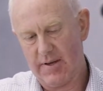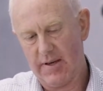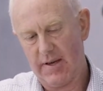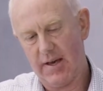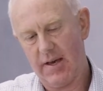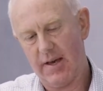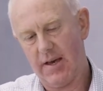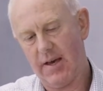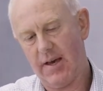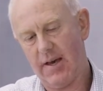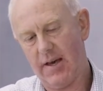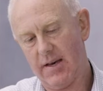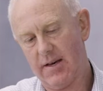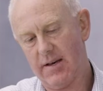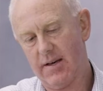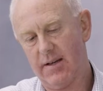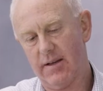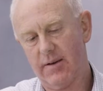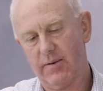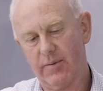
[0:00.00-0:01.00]

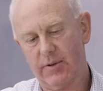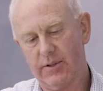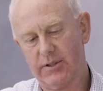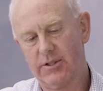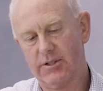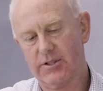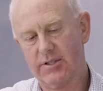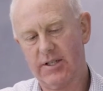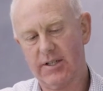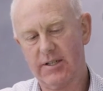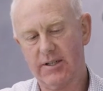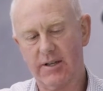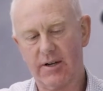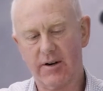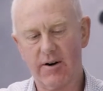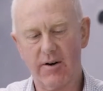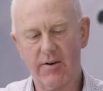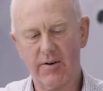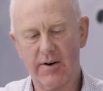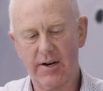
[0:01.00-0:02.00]
here which is set in the
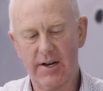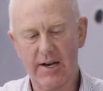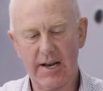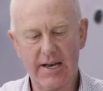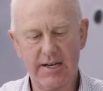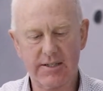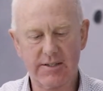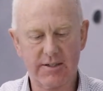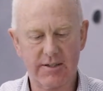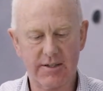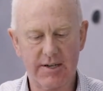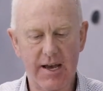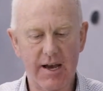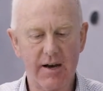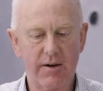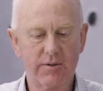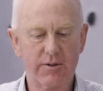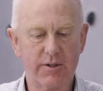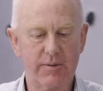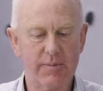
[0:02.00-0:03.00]
concrete allows the
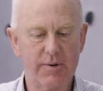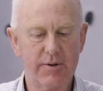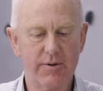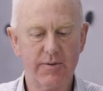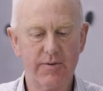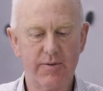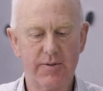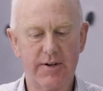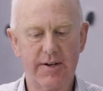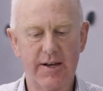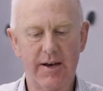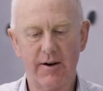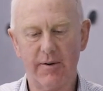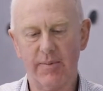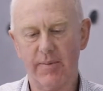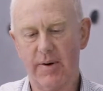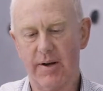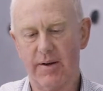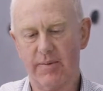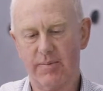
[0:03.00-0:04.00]
dowel to move, the
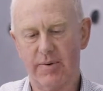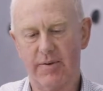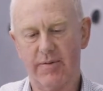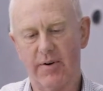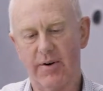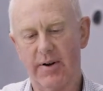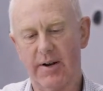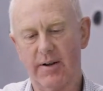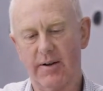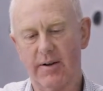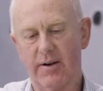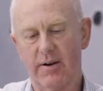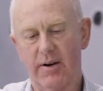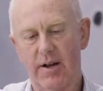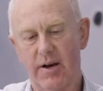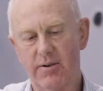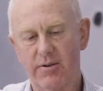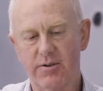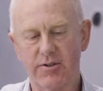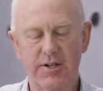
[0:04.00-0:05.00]
dowel uh, providing
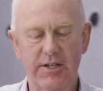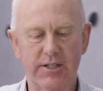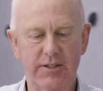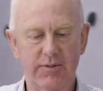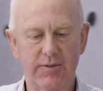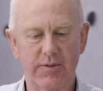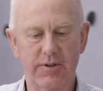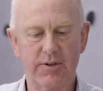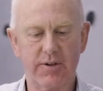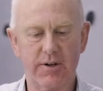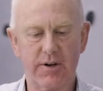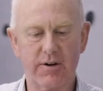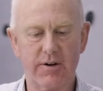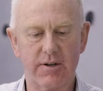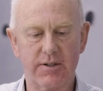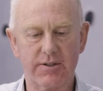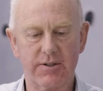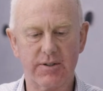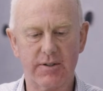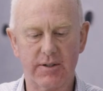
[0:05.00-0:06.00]
load transfer
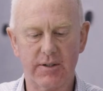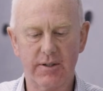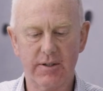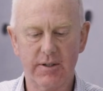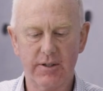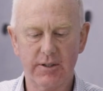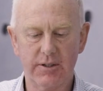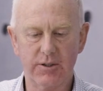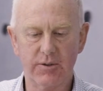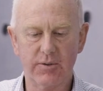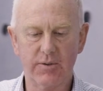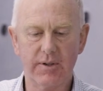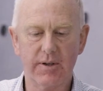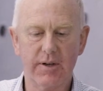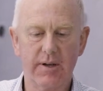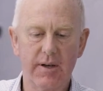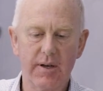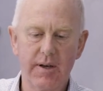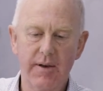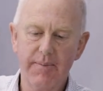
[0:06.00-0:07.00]
across the joint.
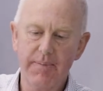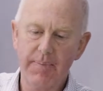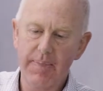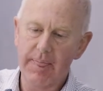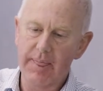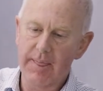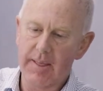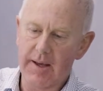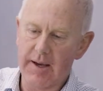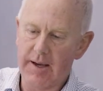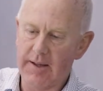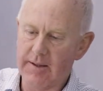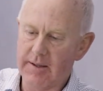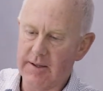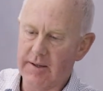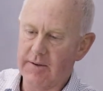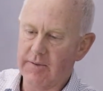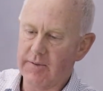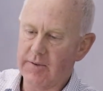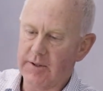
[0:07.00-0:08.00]
And
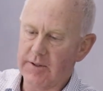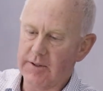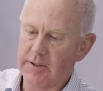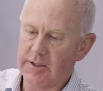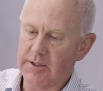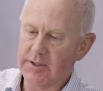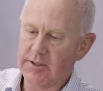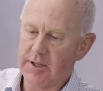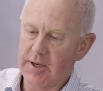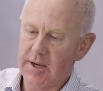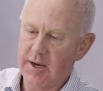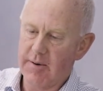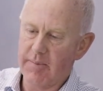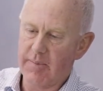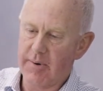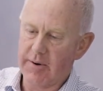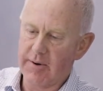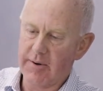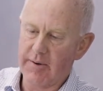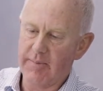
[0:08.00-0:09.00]
then you've got this
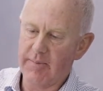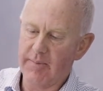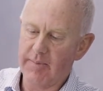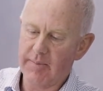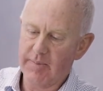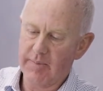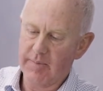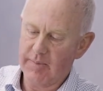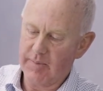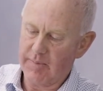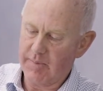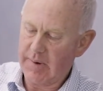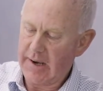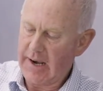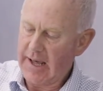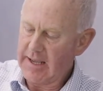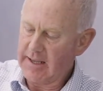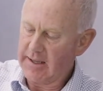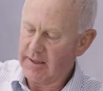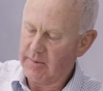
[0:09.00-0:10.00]
bottom
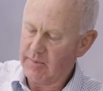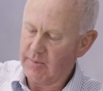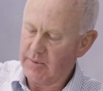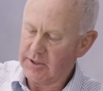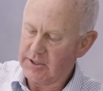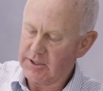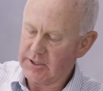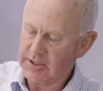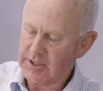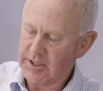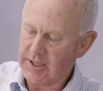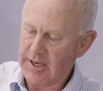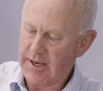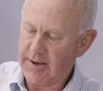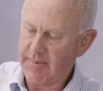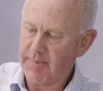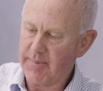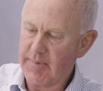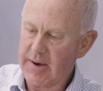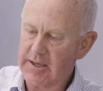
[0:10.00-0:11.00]
plate which
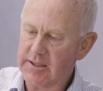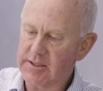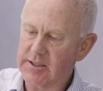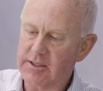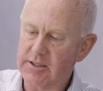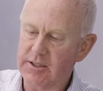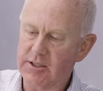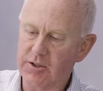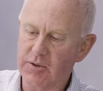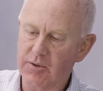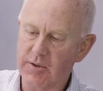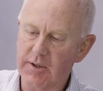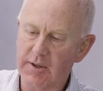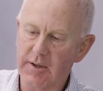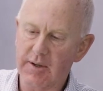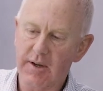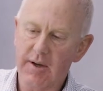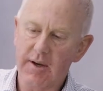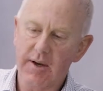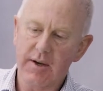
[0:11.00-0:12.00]
um, makes the joint
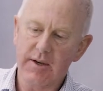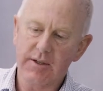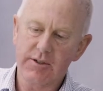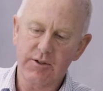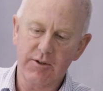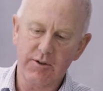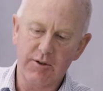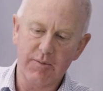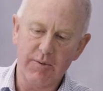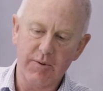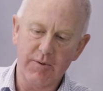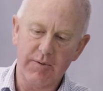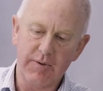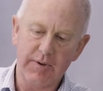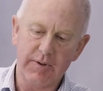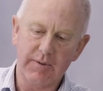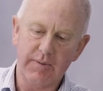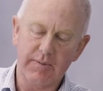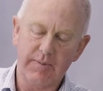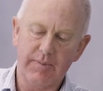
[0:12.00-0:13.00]
suitable
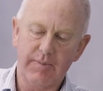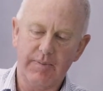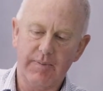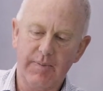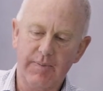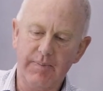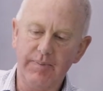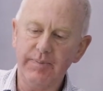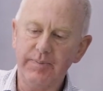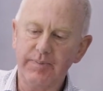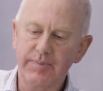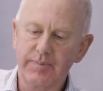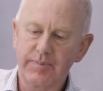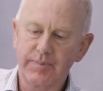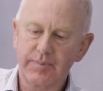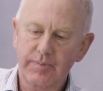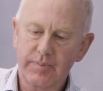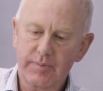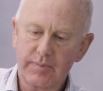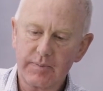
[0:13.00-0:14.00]
for
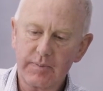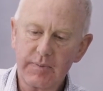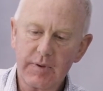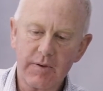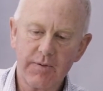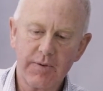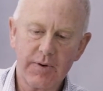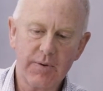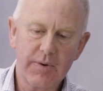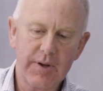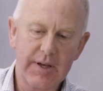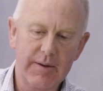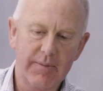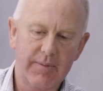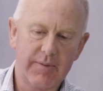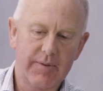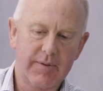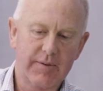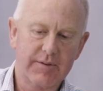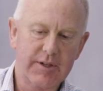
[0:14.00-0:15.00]
full
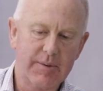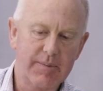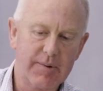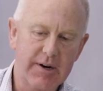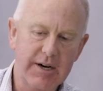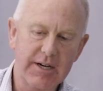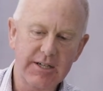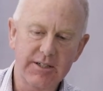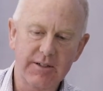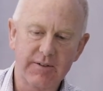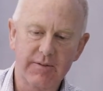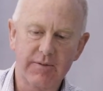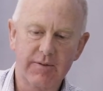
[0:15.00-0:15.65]
depth separation